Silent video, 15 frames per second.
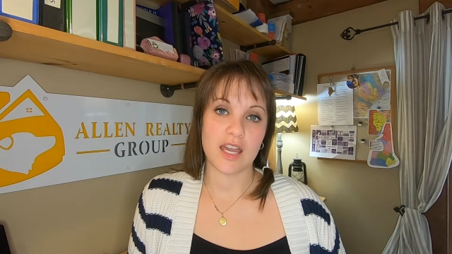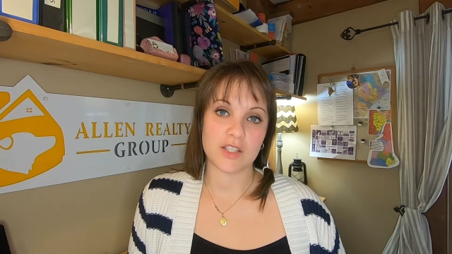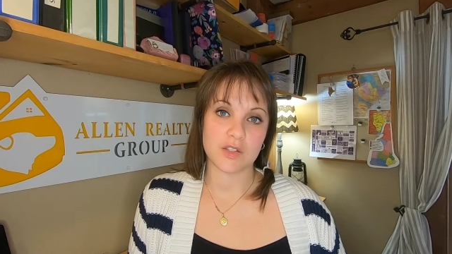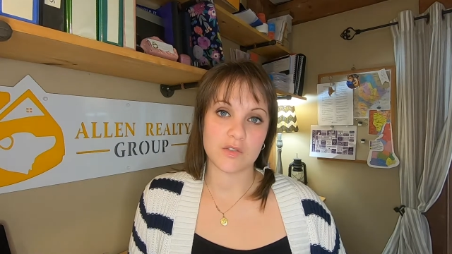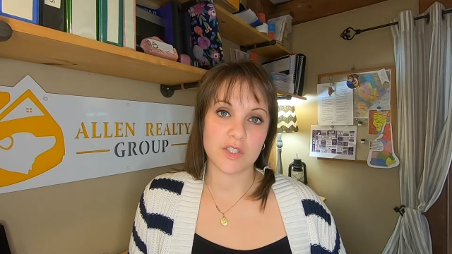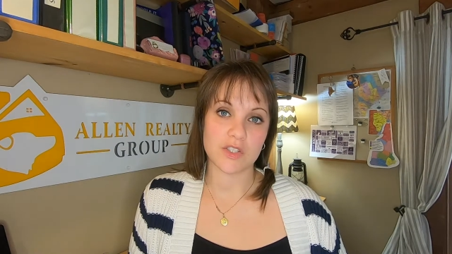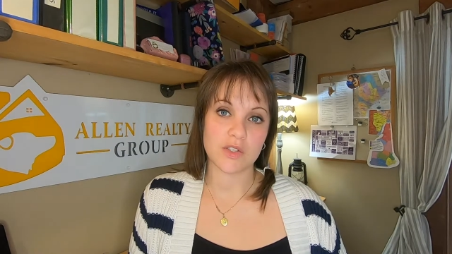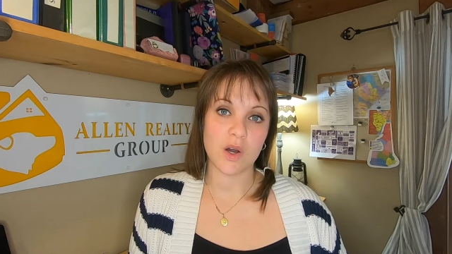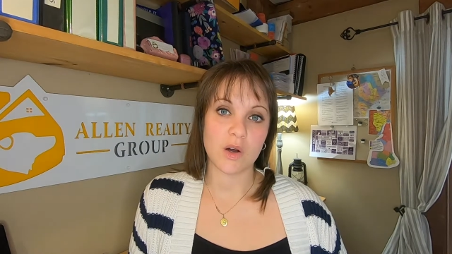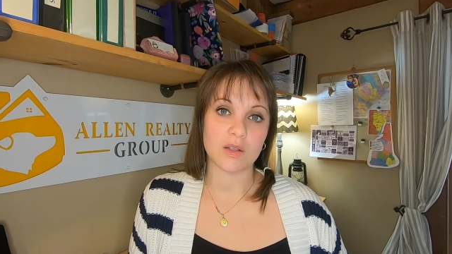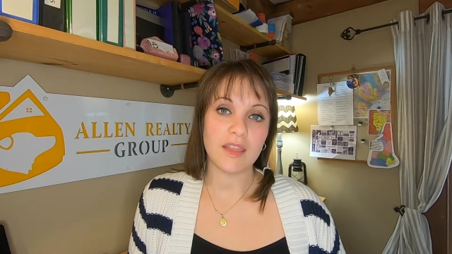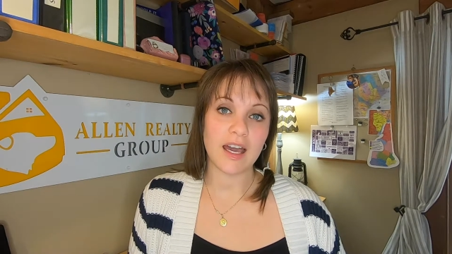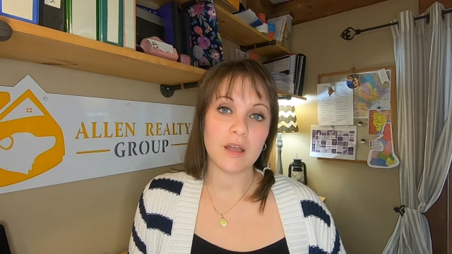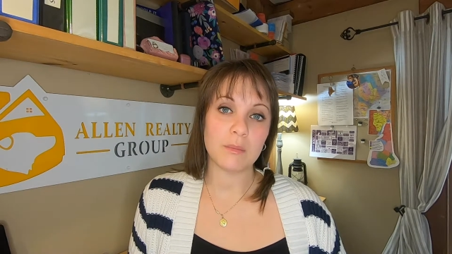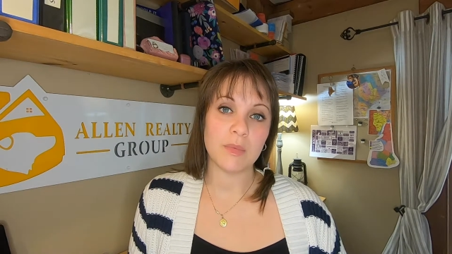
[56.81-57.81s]
As a
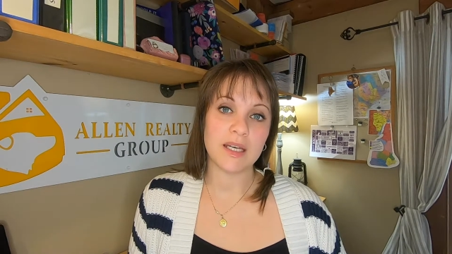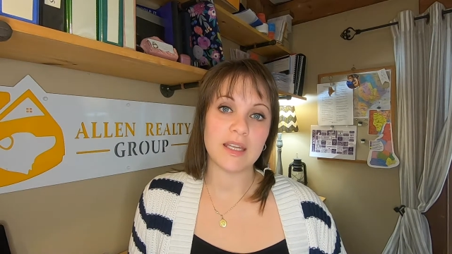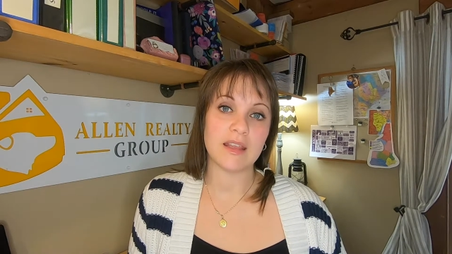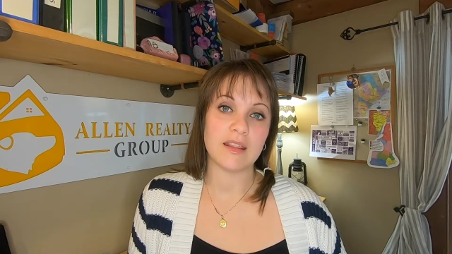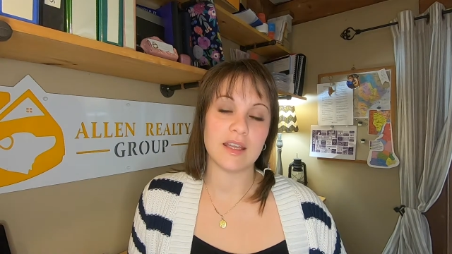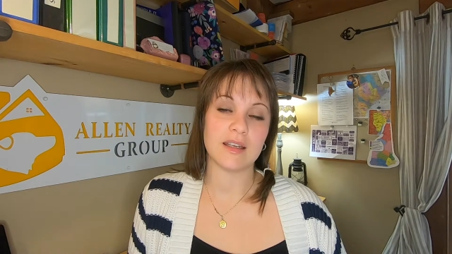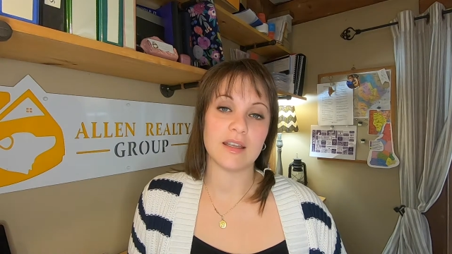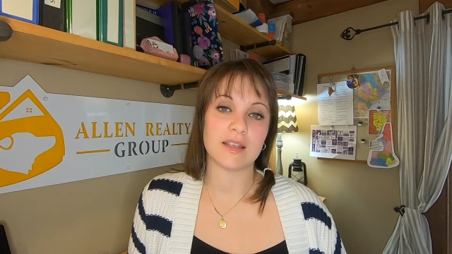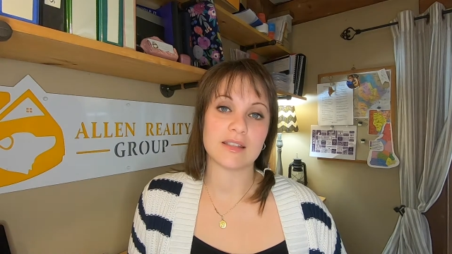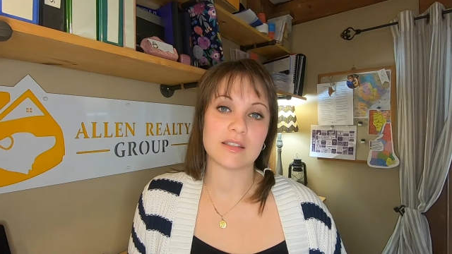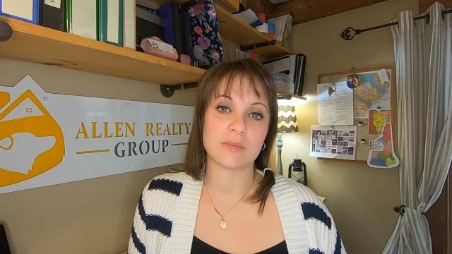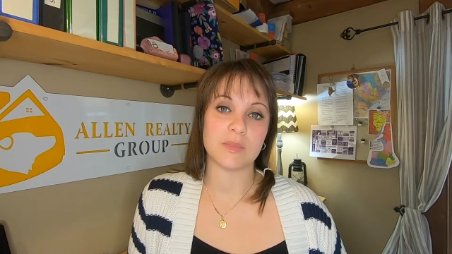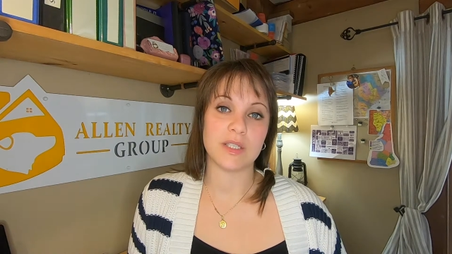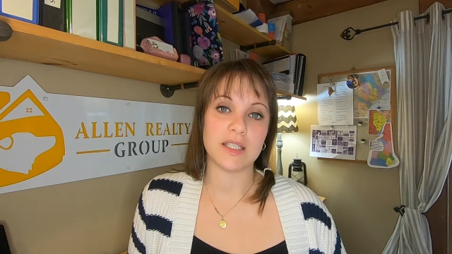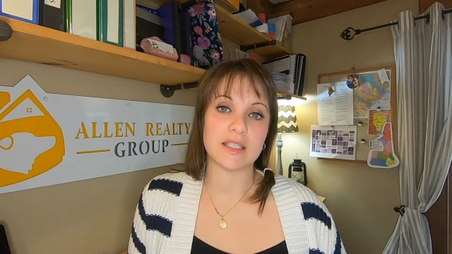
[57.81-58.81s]
result, that money then gets
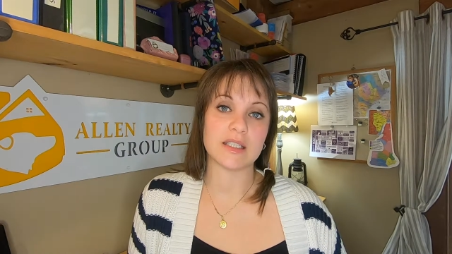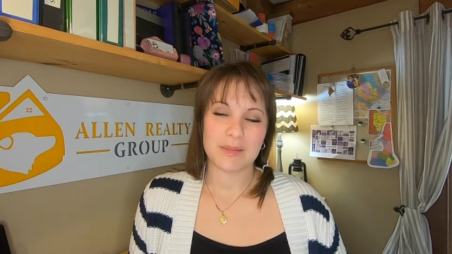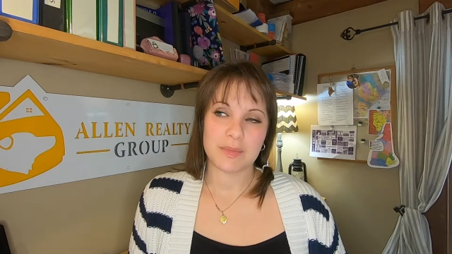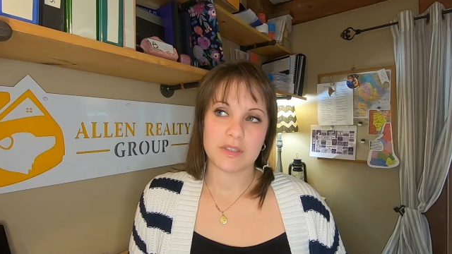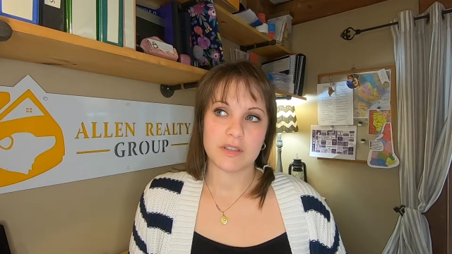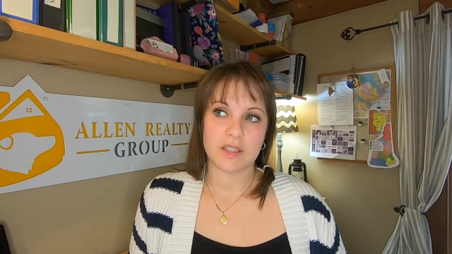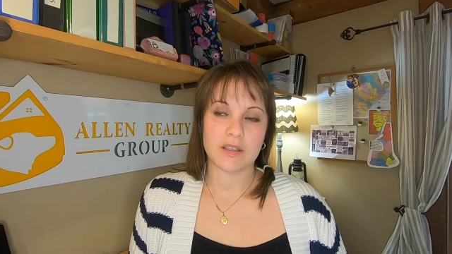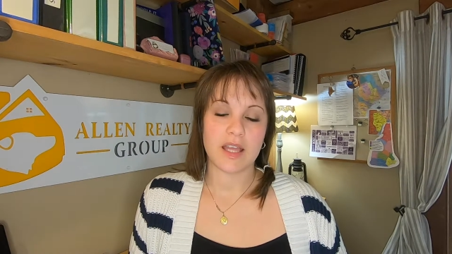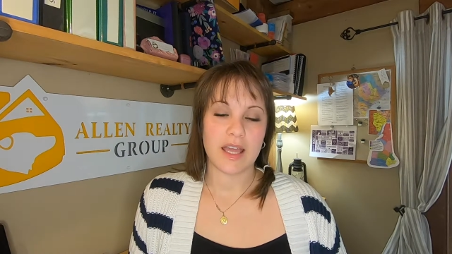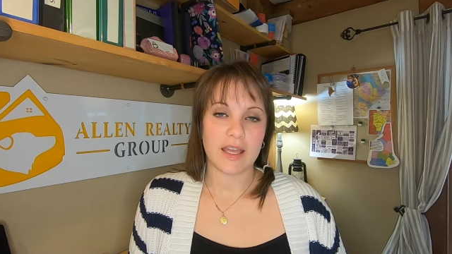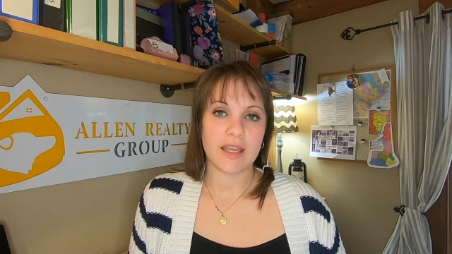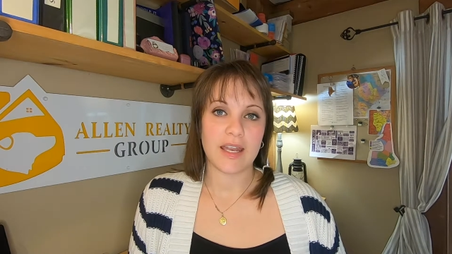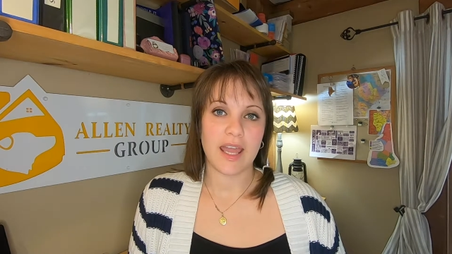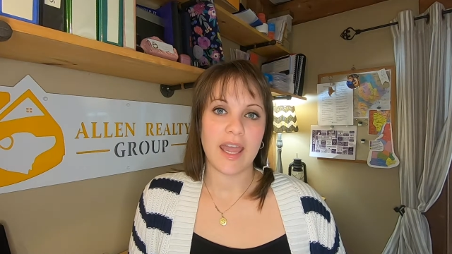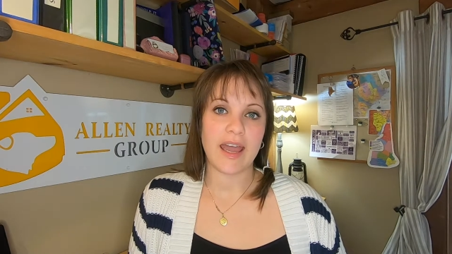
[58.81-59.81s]
split typically
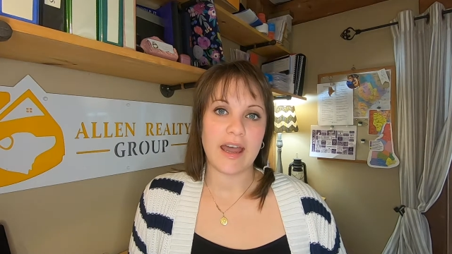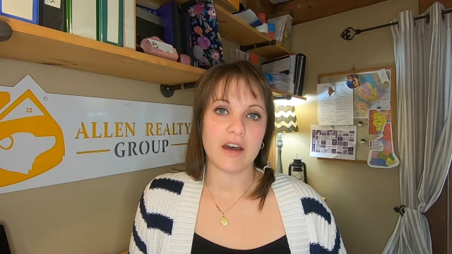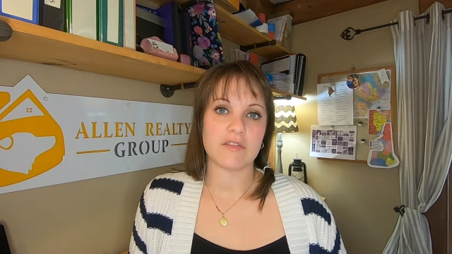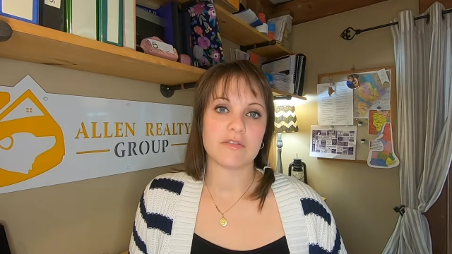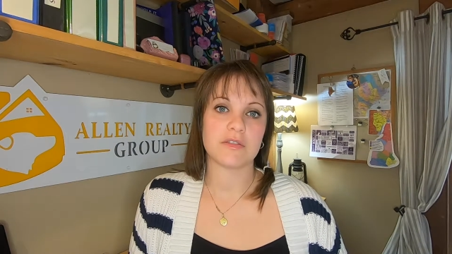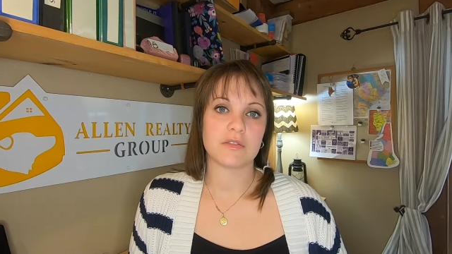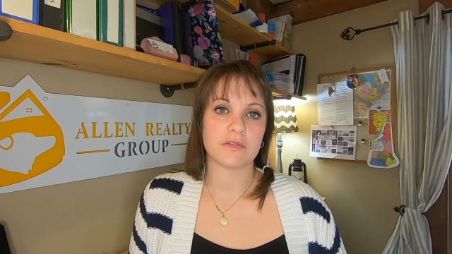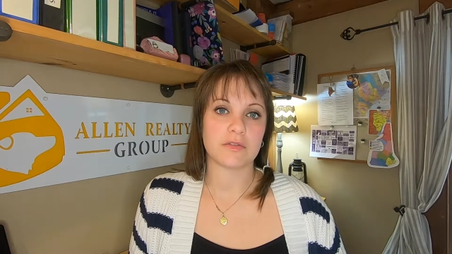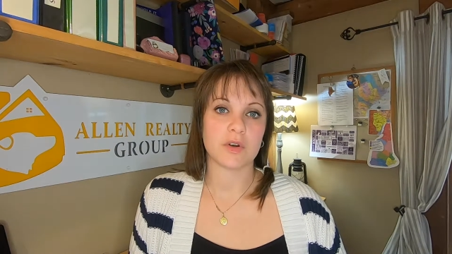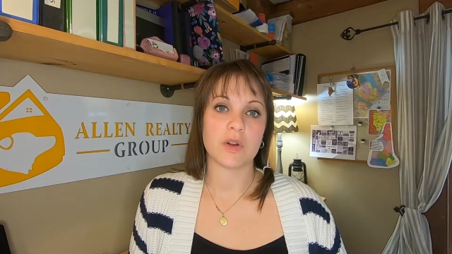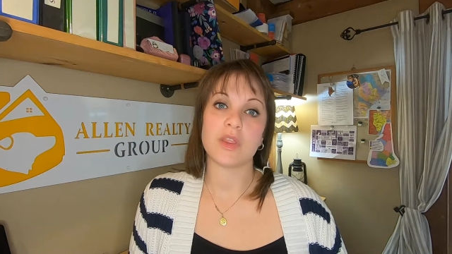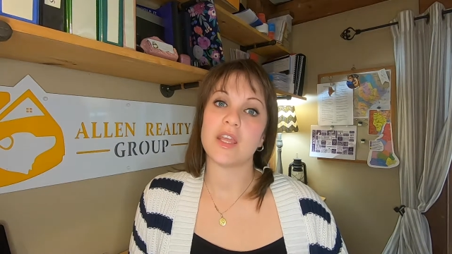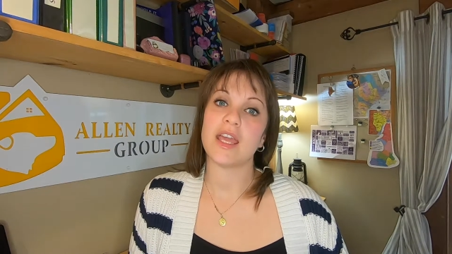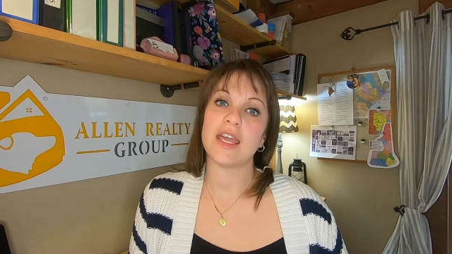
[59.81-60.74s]
in half for the